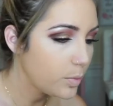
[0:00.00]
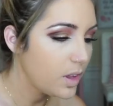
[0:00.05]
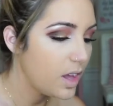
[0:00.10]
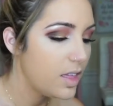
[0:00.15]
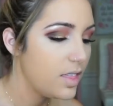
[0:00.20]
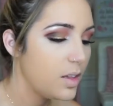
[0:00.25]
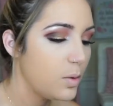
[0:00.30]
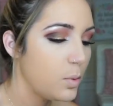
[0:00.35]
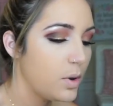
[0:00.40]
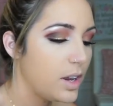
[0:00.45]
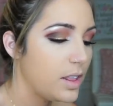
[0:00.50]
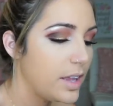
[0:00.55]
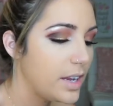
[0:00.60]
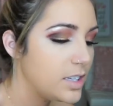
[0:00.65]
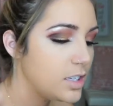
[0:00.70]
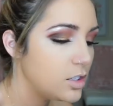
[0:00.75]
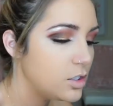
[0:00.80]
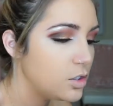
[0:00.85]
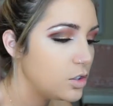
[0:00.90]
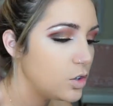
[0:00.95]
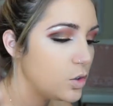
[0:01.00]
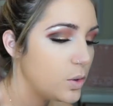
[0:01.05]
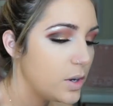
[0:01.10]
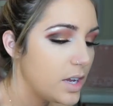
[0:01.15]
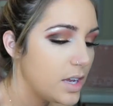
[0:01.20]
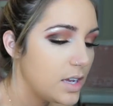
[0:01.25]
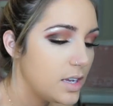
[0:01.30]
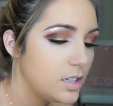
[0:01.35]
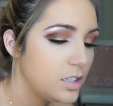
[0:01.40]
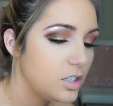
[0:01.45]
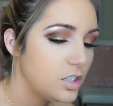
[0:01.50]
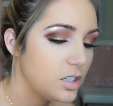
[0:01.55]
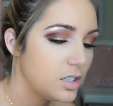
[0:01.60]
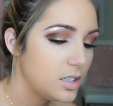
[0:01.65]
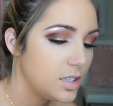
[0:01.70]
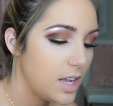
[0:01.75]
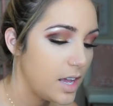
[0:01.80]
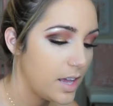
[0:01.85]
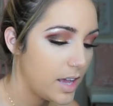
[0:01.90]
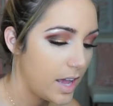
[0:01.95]
And then what I like to do is
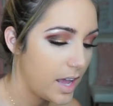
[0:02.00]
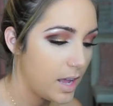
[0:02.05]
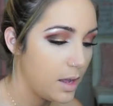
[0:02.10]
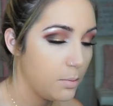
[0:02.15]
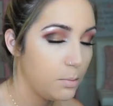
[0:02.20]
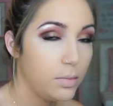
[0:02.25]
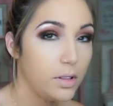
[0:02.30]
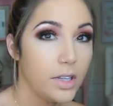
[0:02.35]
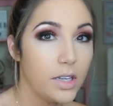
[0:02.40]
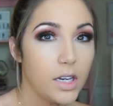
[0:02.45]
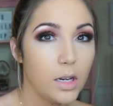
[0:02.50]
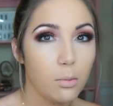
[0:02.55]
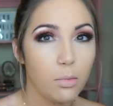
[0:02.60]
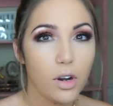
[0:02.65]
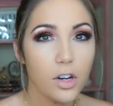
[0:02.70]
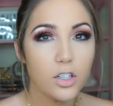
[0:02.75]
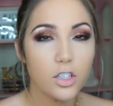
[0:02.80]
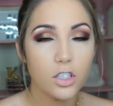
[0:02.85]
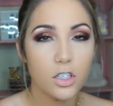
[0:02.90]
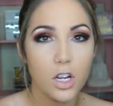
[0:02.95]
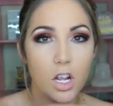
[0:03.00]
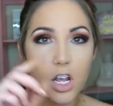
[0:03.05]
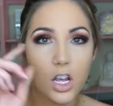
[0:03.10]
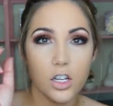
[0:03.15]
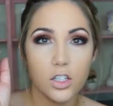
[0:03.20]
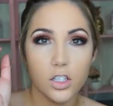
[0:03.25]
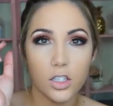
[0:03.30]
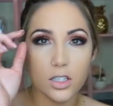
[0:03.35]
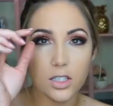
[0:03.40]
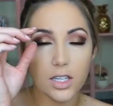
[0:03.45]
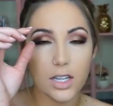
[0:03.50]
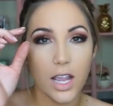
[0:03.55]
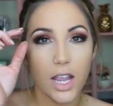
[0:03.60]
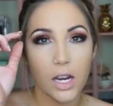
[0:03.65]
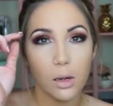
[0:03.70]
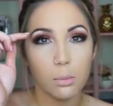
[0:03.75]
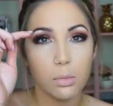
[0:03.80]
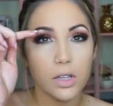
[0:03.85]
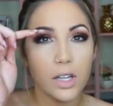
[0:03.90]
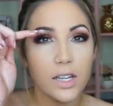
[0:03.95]
just take a blending brush just to
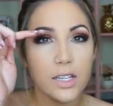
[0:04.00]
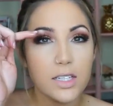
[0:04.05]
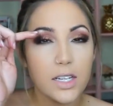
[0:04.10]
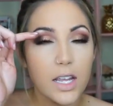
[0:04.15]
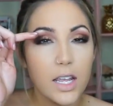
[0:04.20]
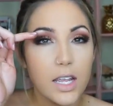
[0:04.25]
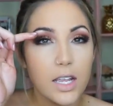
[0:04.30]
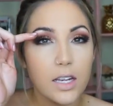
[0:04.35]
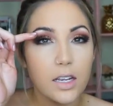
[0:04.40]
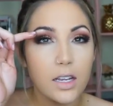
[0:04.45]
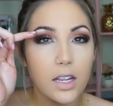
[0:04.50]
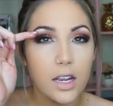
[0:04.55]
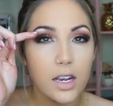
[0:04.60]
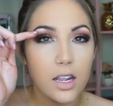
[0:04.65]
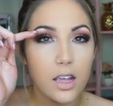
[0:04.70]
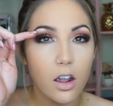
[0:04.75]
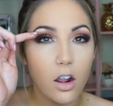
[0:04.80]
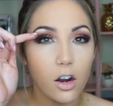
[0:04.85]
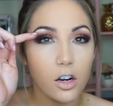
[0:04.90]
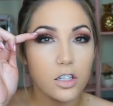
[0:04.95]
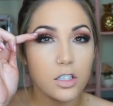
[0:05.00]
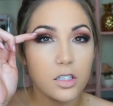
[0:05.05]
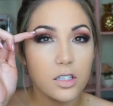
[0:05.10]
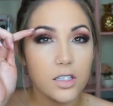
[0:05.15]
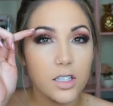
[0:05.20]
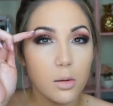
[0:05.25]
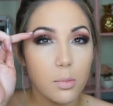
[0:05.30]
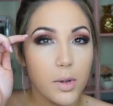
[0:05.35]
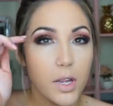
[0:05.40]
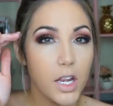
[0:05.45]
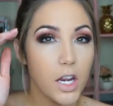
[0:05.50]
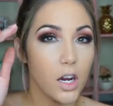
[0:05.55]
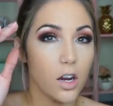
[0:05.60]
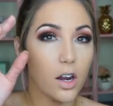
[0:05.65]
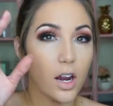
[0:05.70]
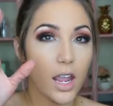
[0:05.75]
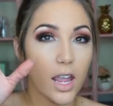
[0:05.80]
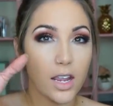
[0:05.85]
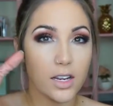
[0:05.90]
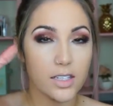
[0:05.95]
kind of blend in any harshness up here
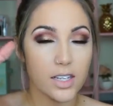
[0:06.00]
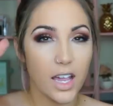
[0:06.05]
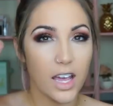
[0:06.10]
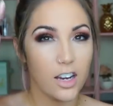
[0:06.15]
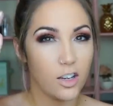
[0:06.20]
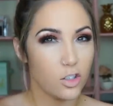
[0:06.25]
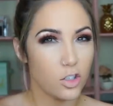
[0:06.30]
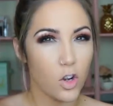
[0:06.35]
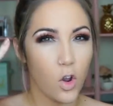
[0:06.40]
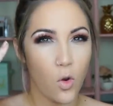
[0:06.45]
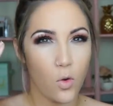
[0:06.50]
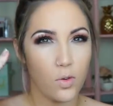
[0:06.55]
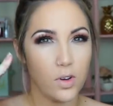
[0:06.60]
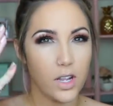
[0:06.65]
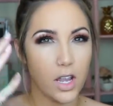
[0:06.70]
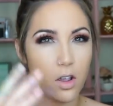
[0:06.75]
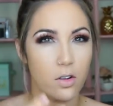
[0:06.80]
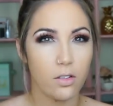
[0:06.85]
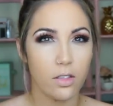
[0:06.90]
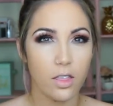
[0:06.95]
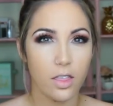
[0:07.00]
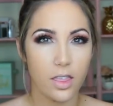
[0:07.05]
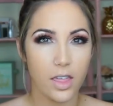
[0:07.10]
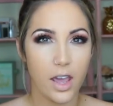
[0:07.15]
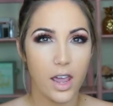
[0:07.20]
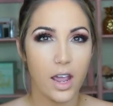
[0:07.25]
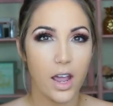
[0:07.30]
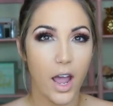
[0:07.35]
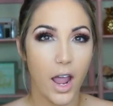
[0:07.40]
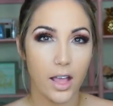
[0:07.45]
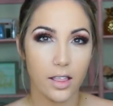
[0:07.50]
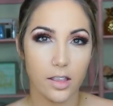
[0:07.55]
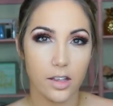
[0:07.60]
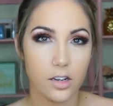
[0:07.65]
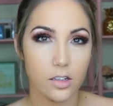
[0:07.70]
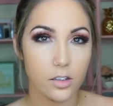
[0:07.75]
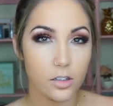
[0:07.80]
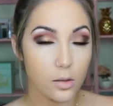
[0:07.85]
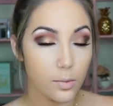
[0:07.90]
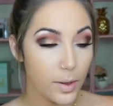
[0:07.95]
and to kind of tone down that highlight
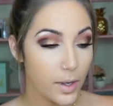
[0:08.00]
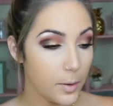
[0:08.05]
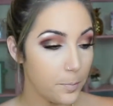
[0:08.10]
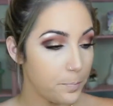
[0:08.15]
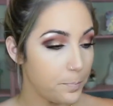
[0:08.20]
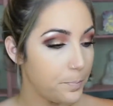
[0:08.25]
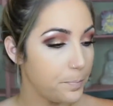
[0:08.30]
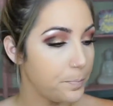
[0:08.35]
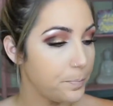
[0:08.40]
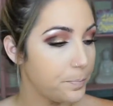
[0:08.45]
a little bit.